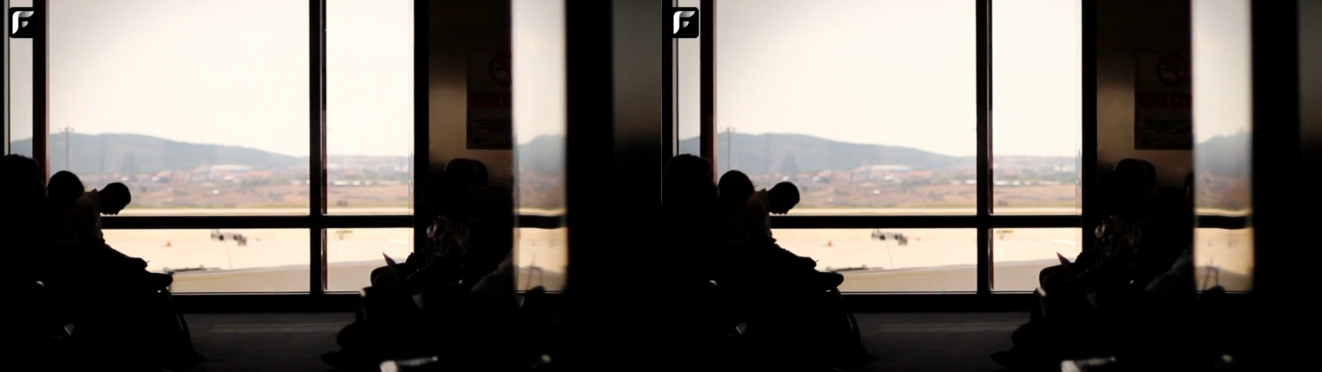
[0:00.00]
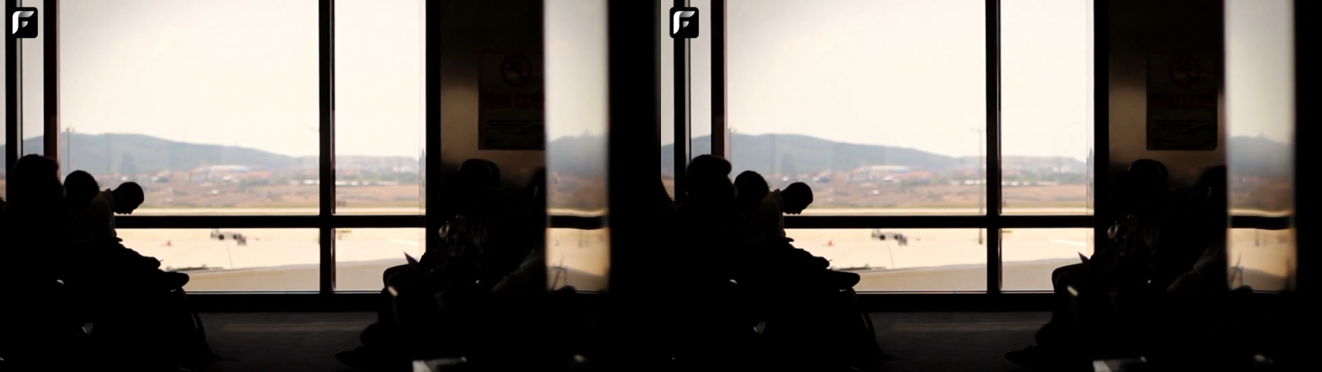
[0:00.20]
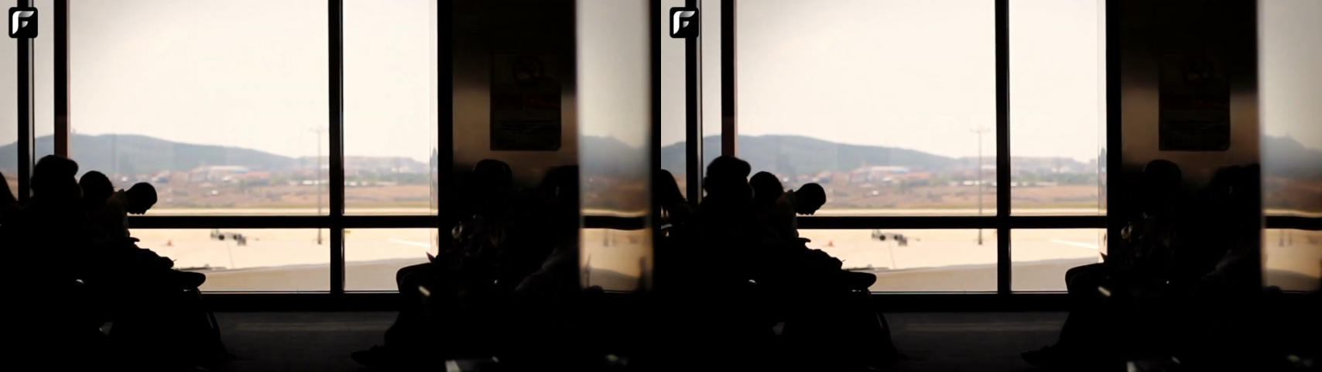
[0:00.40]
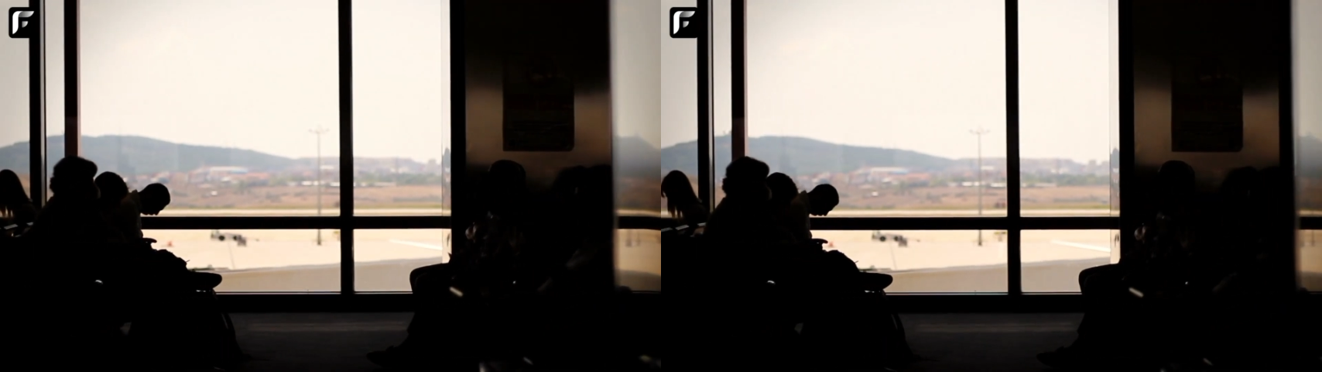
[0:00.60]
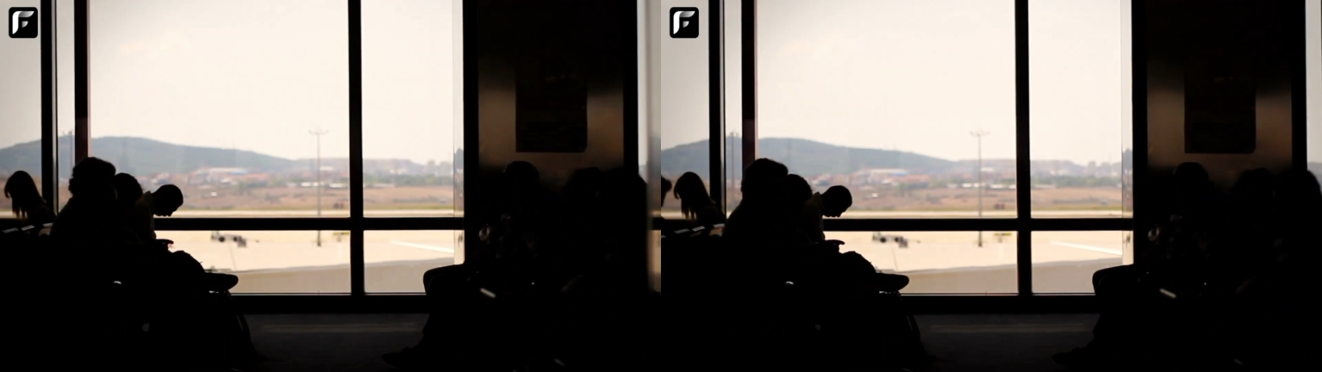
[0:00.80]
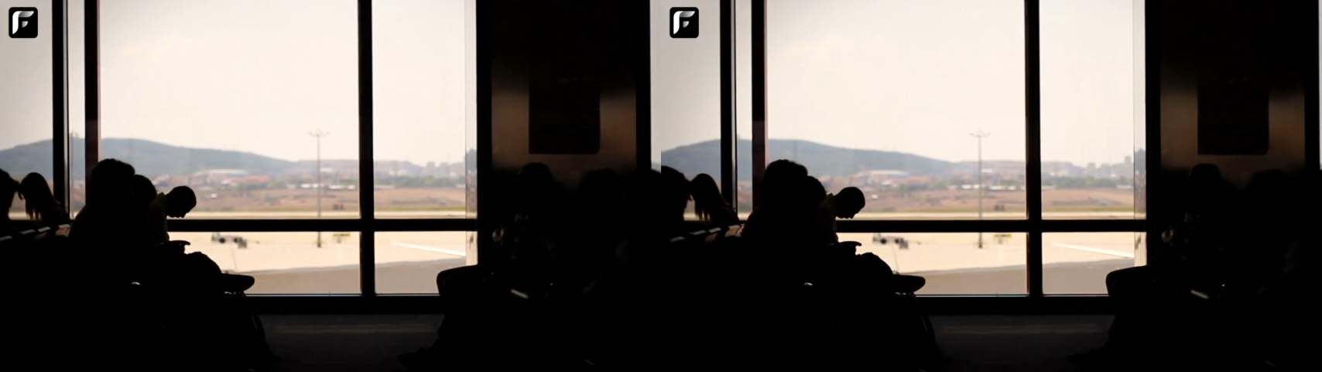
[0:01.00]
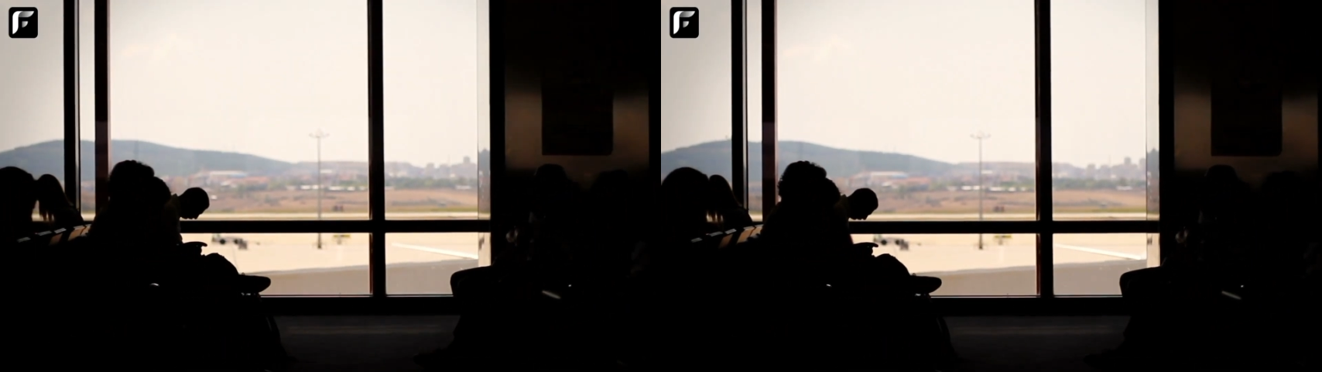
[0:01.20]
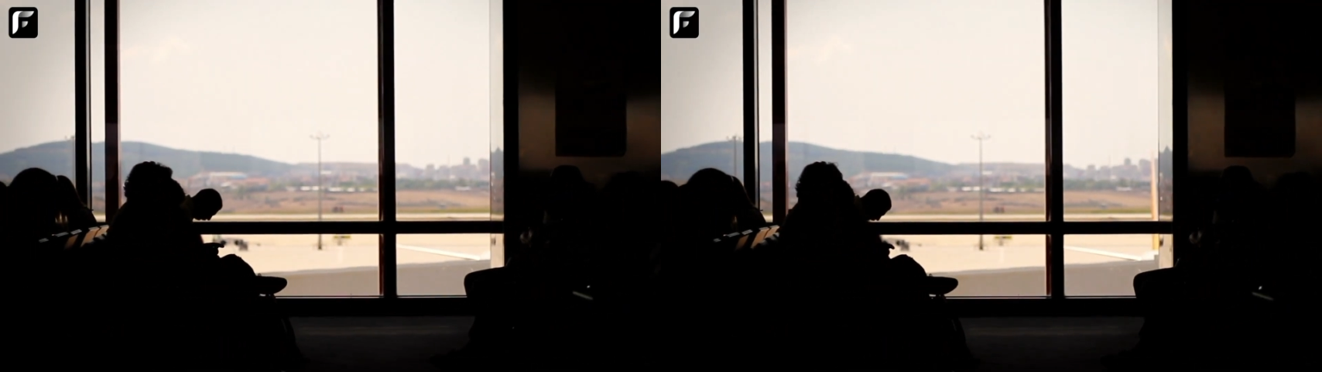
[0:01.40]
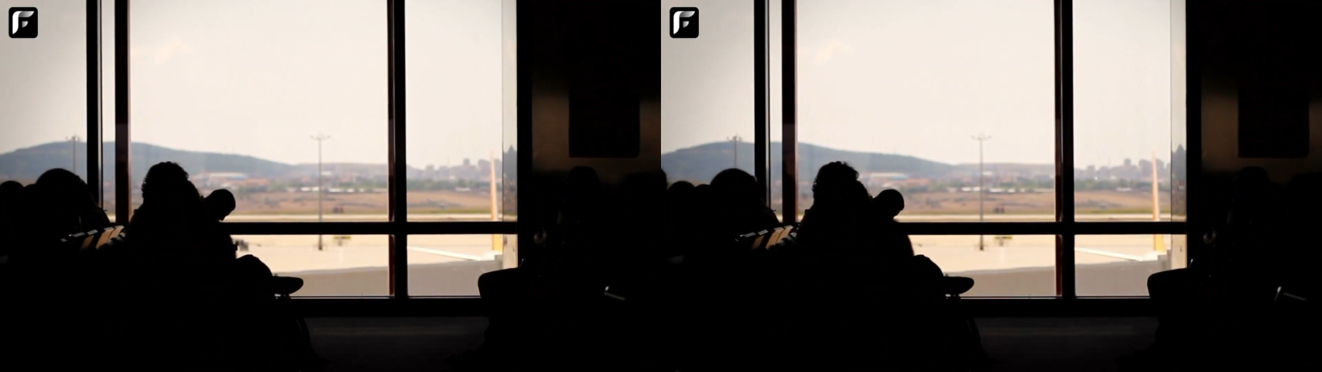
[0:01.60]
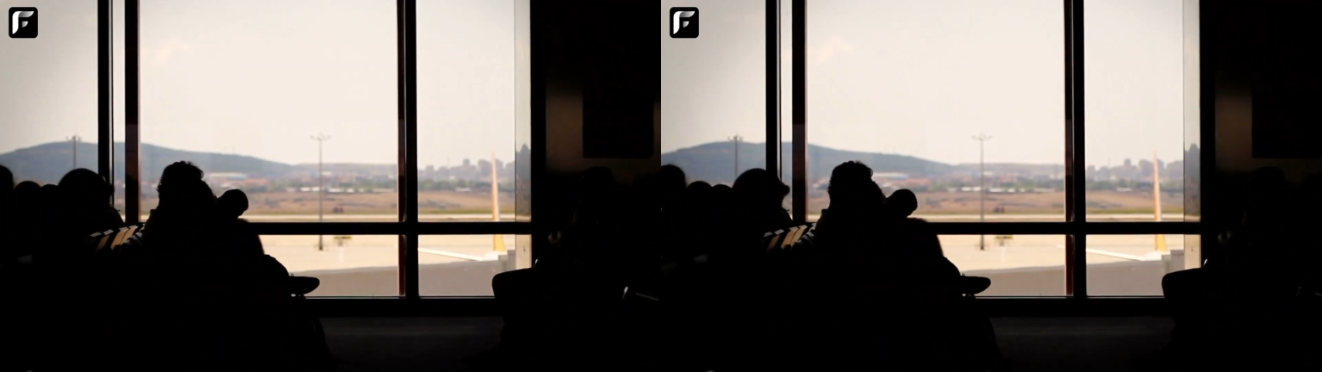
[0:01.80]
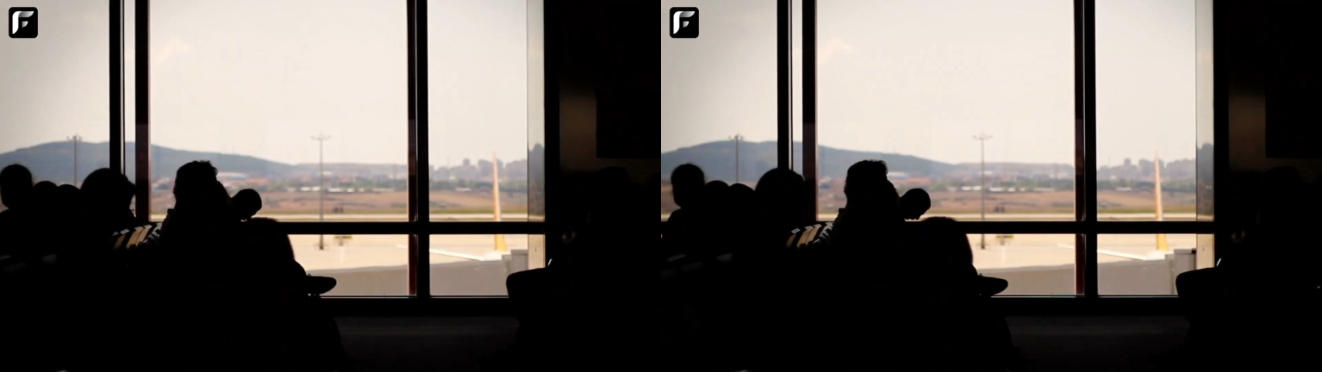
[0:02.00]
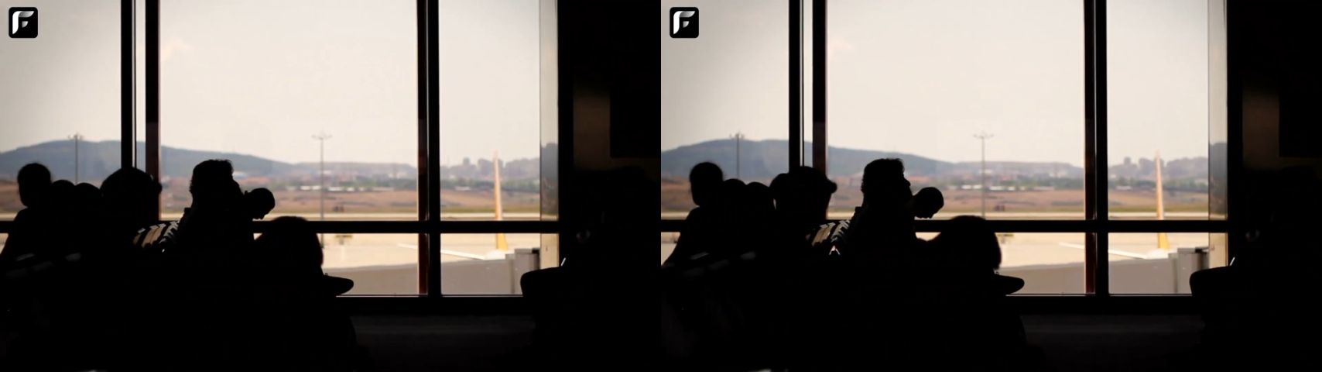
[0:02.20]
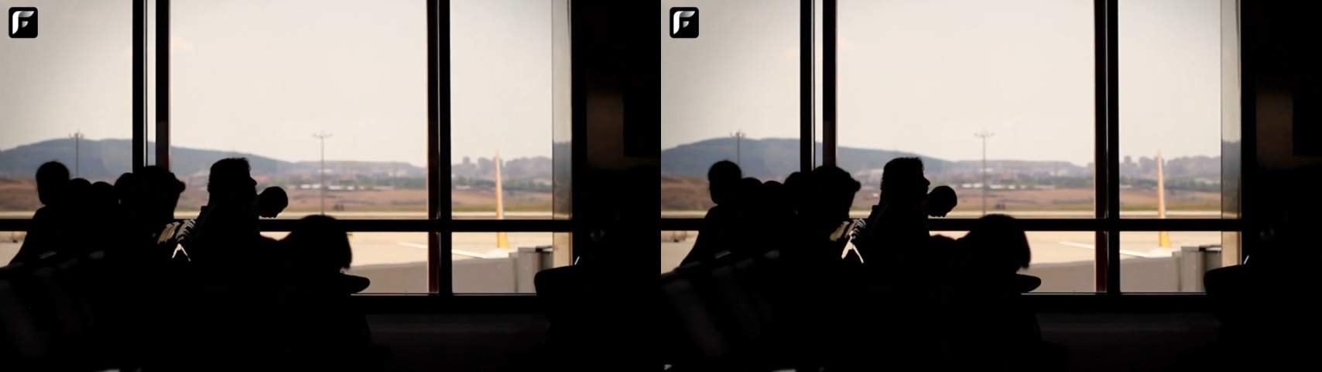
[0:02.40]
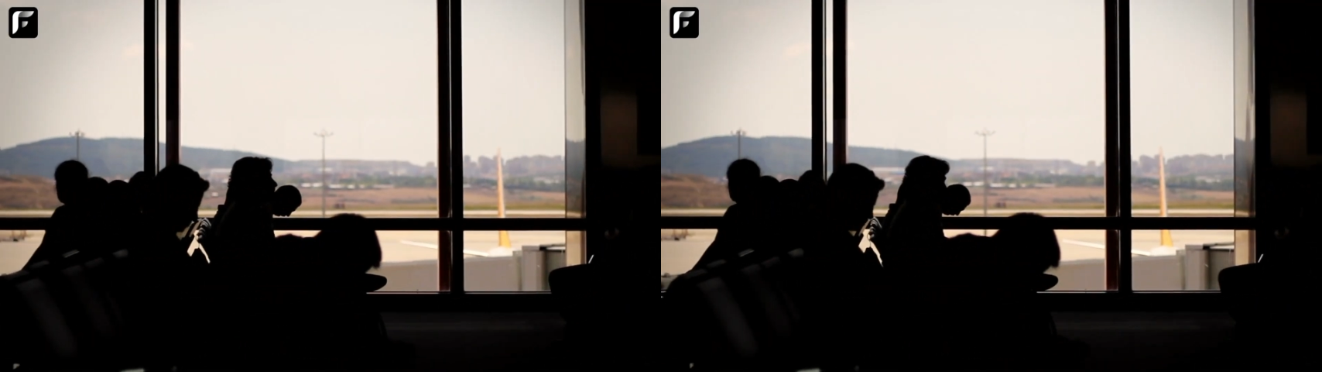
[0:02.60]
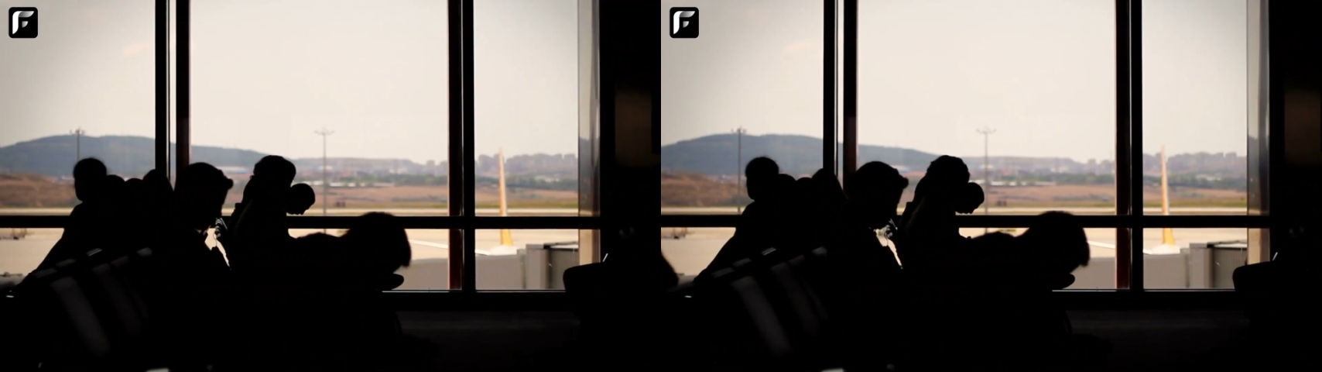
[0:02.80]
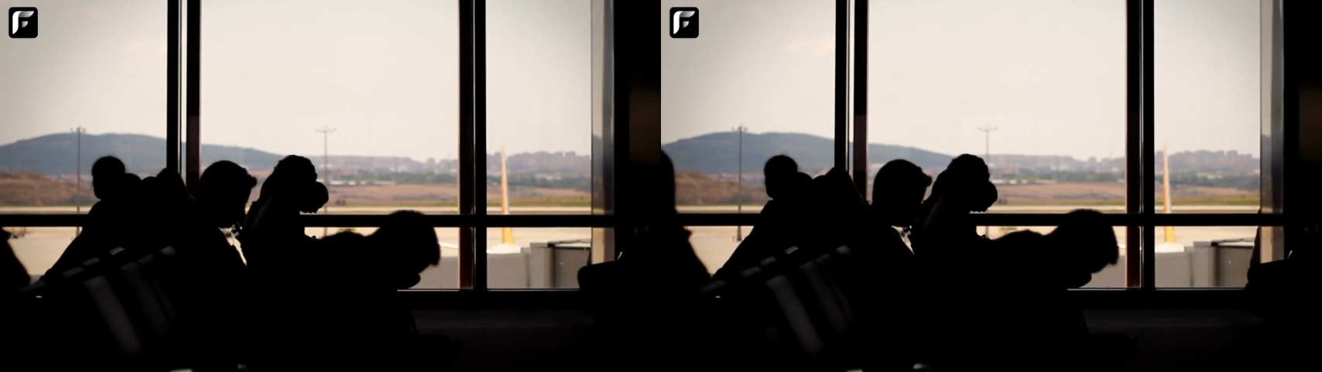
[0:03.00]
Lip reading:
(no speaker visible)